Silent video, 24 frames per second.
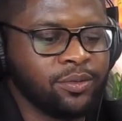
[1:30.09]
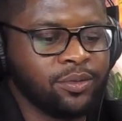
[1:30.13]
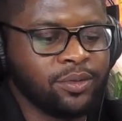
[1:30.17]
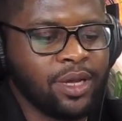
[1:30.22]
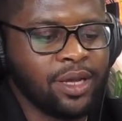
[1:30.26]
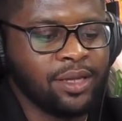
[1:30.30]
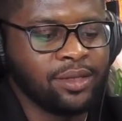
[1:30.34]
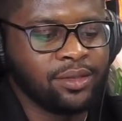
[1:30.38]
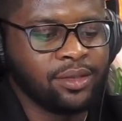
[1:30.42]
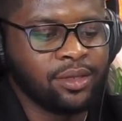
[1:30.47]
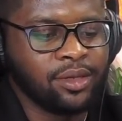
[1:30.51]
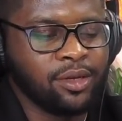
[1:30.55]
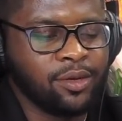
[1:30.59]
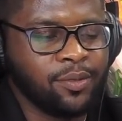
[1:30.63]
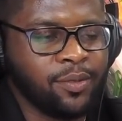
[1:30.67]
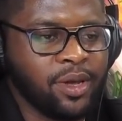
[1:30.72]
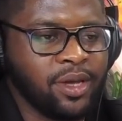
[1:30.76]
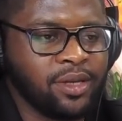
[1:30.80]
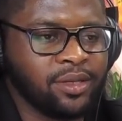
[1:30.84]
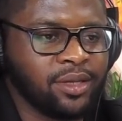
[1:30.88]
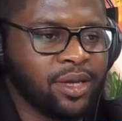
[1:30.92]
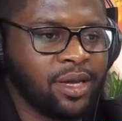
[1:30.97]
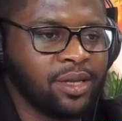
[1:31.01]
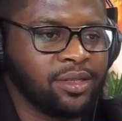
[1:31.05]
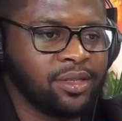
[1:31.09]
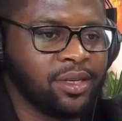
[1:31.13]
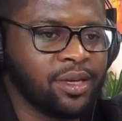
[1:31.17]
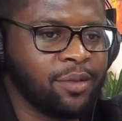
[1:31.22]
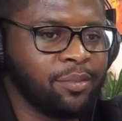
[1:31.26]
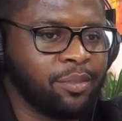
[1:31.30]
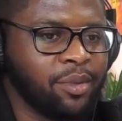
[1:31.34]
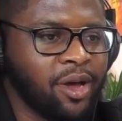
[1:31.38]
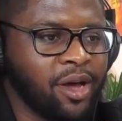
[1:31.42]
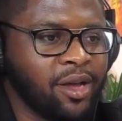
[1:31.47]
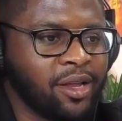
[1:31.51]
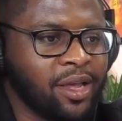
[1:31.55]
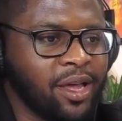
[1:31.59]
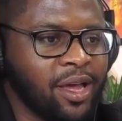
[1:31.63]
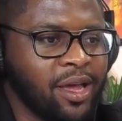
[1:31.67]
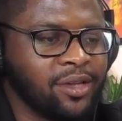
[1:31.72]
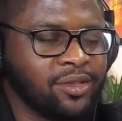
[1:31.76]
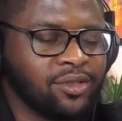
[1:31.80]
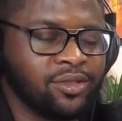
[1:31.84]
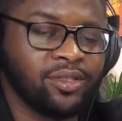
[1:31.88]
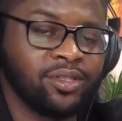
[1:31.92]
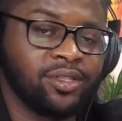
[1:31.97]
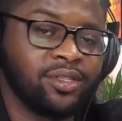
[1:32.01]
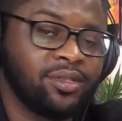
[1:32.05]
That's SITM Podcast.
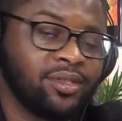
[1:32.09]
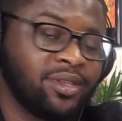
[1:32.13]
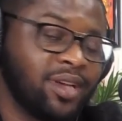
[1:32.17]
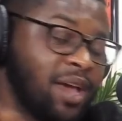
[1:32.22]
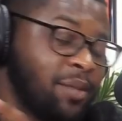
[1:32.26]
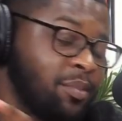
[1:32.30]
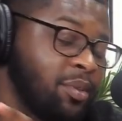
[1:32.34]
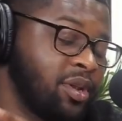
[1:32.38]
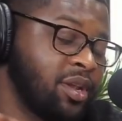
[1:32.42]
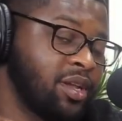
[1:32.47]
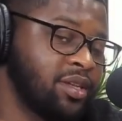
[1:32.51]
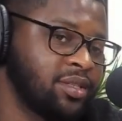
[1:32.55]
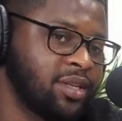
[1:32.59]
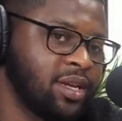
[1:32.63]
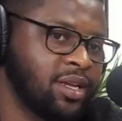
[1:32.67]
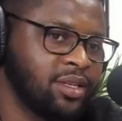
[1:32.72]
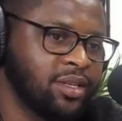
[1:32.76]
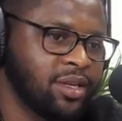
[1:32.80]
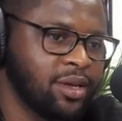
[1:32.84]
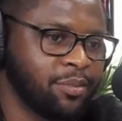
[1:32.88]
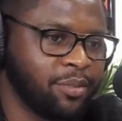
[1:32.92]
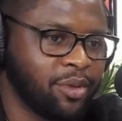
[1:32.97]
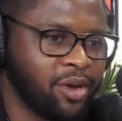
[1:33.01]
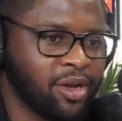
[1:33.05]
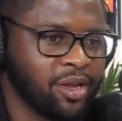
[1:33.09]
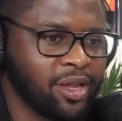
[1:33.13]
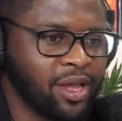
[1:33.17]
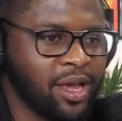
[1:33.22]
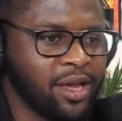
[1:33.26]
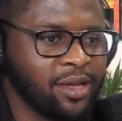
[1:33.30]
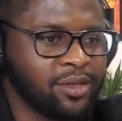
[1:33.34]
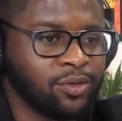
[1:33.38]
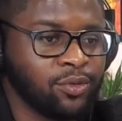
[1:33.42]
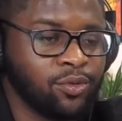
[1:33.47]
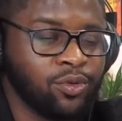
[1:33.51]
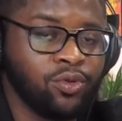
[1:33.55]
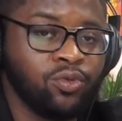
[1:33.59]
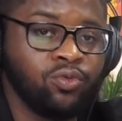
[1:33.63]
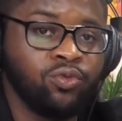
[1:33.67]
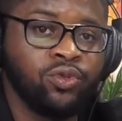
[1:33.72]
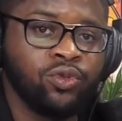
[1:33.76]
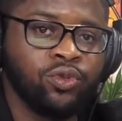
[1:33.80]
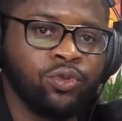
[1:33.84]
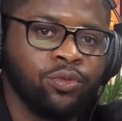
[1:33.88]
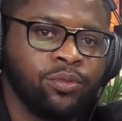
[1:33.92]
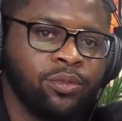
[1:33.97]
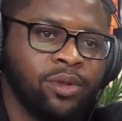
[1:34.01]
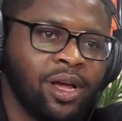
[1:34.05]
Just type in SITM Podcast or
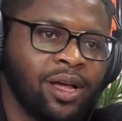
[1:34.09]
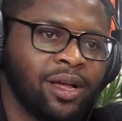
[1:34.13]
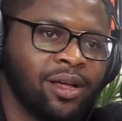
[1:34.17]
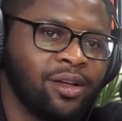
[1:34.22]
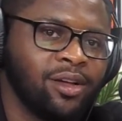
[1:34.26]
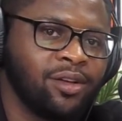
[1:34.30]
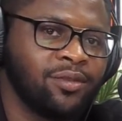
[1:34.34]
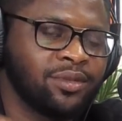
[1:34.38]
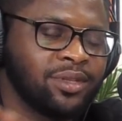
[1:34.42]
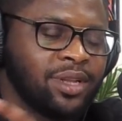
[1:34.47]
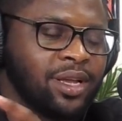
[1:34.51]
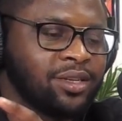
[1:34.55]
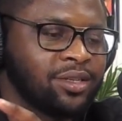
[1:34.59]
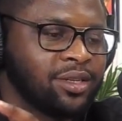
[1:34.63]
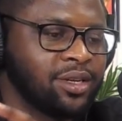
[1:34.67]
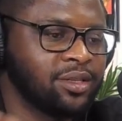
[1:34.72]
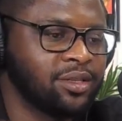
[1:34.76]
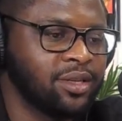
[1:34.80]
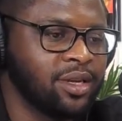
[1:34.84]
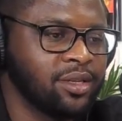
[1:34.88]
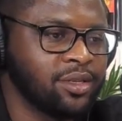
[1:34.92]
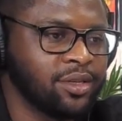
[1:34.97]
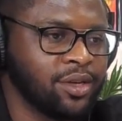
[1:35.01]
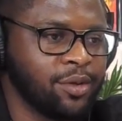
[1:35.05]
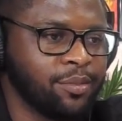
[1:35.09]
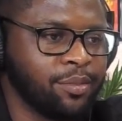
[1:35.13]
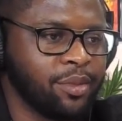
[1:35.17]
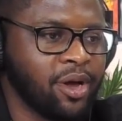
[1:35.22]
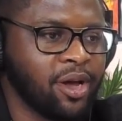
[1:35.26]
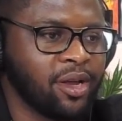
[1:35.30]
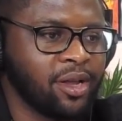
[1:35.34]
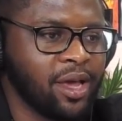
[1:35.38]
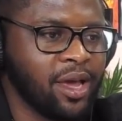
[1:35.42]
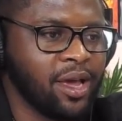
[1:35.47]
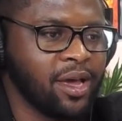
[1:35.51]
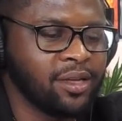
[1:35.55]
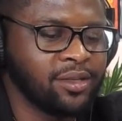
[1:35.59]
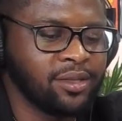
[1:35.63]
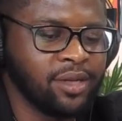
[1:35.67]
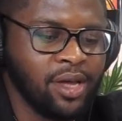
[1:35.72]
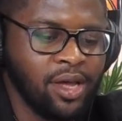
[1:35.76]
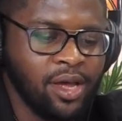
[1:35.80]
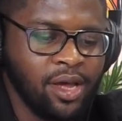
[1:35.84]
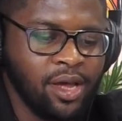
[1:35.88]
youtube.com/SITM Podcast